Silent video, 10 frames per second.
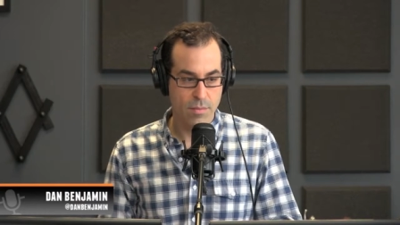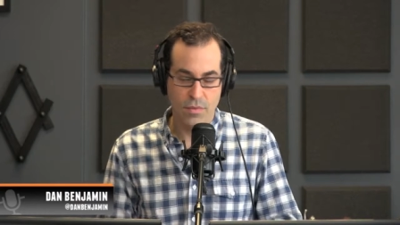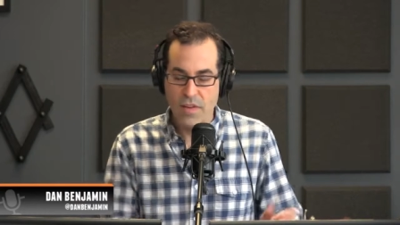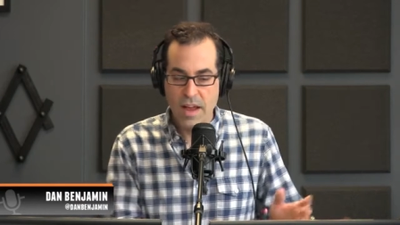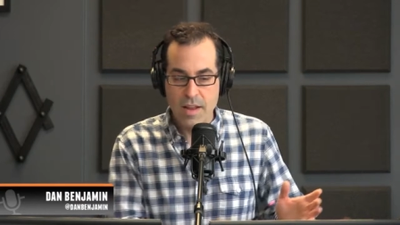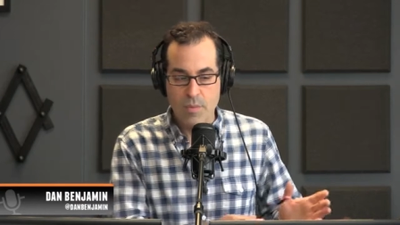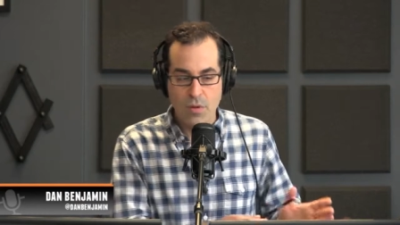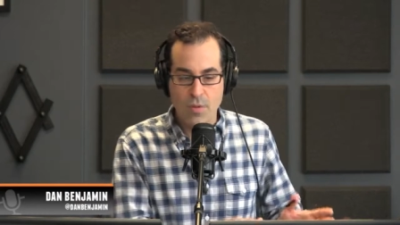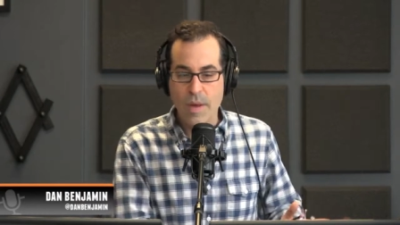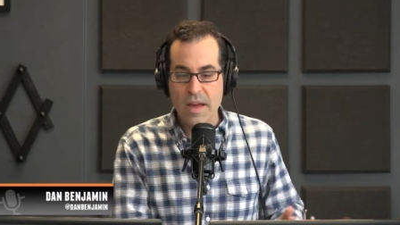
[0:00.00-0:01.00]
providing
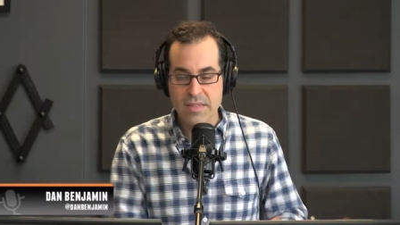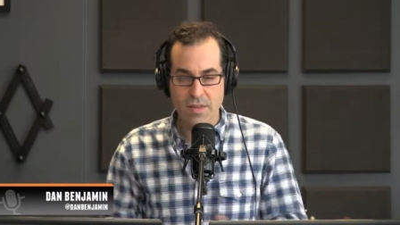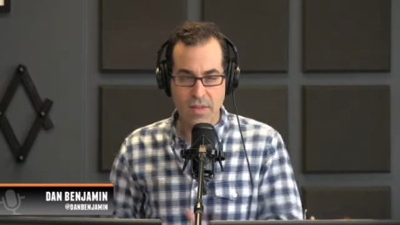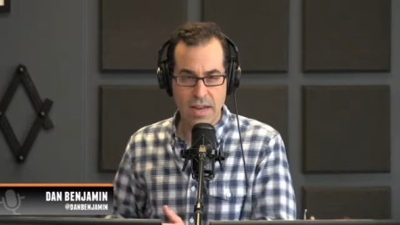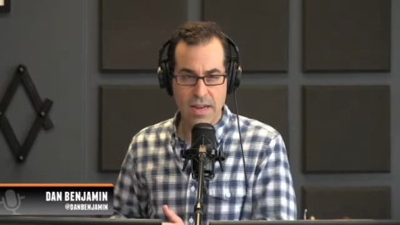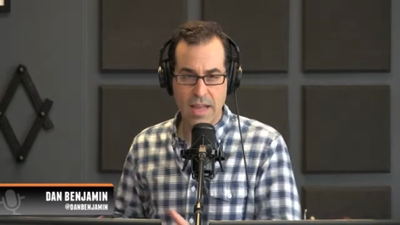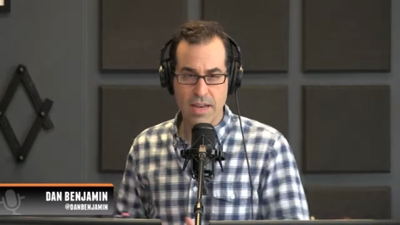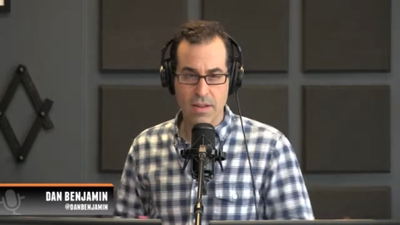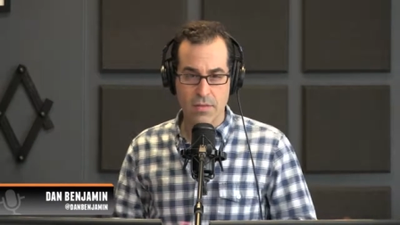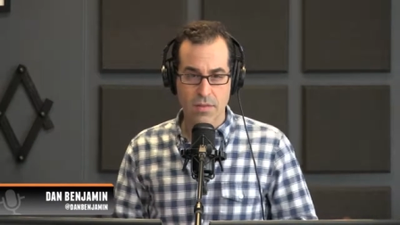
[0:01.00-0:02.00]
both a positive and a
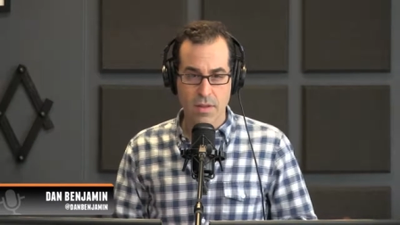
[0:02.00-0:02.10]
negative.